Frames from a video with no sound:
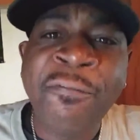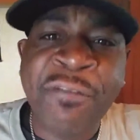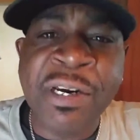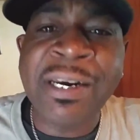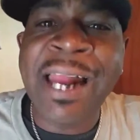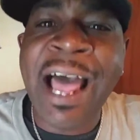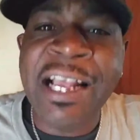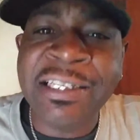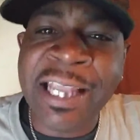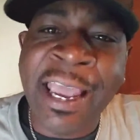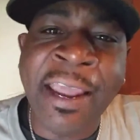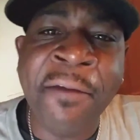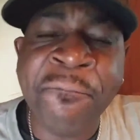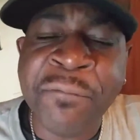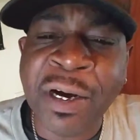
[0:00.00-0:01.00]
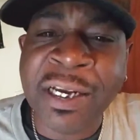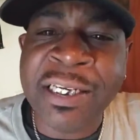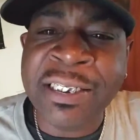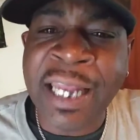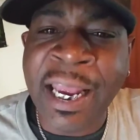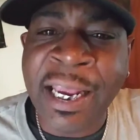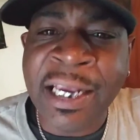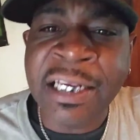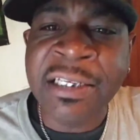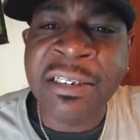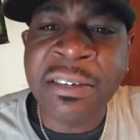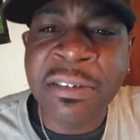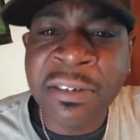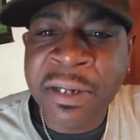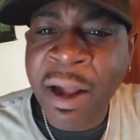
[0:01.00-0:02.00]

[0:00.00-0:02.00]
for the last 8 fucking days.